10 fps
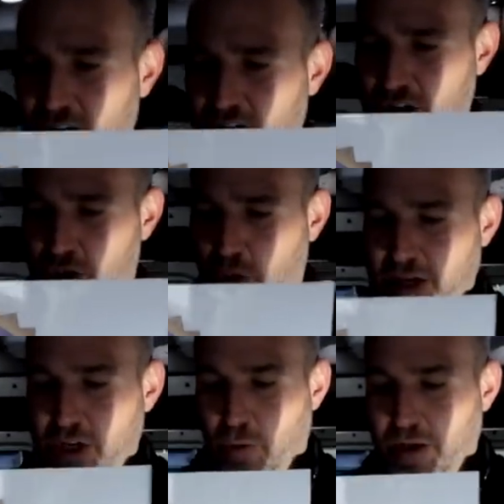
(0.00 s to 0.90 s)
the
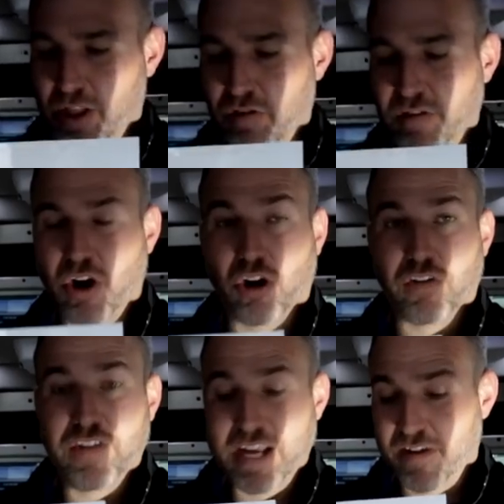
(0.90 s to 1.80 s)
2023
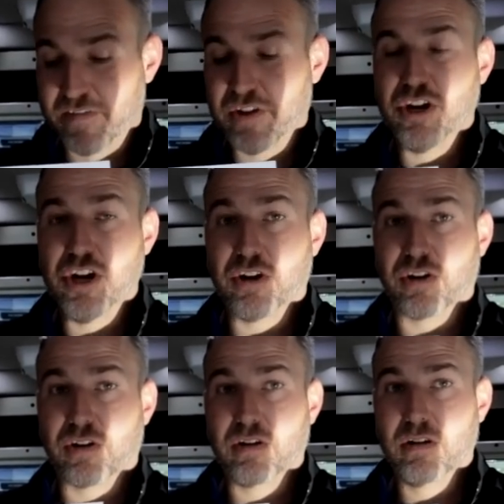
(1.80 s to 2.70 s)
RV of the
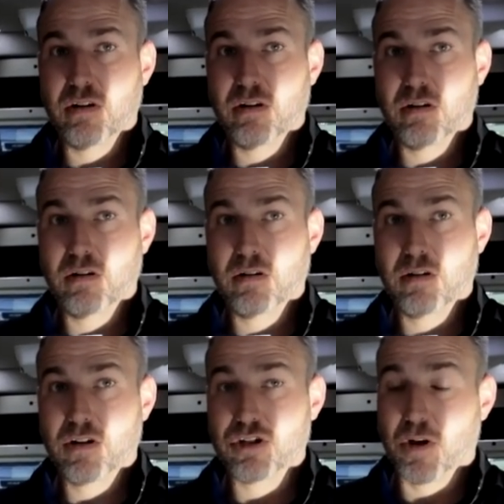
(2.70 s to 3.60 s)
year.
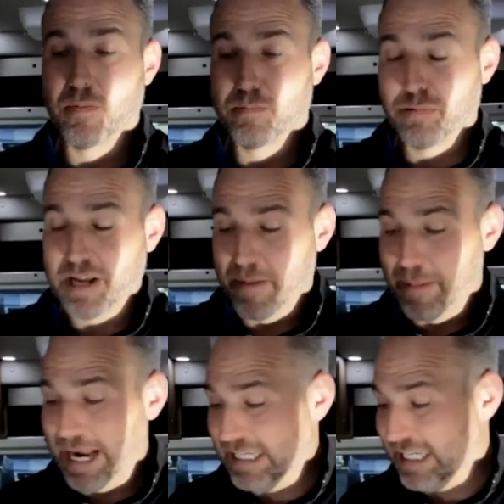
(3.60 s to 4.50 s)
Cool. So pretty
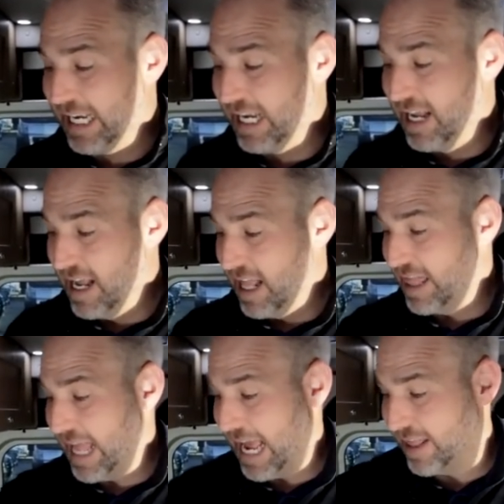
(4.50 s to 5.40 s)
amazing
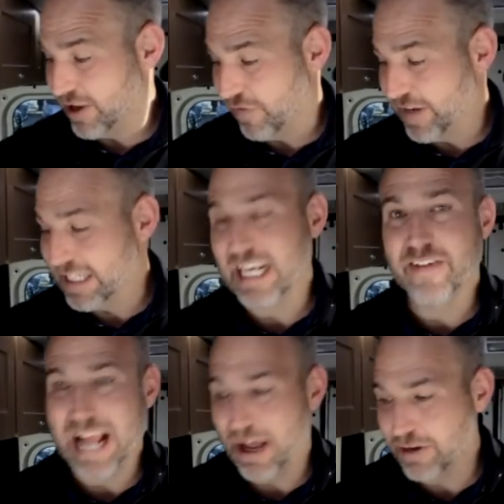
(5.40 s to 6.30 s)
that the RV's not
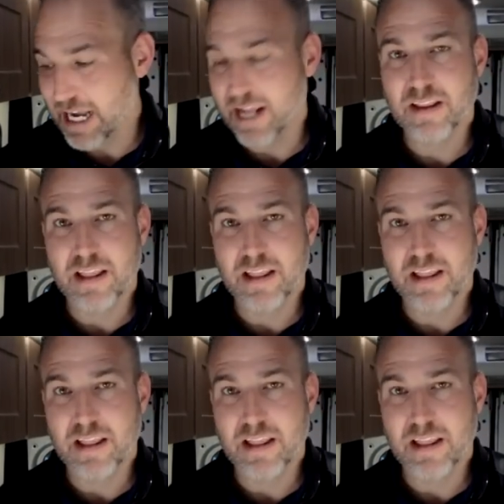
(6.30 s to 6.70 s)
even out yet.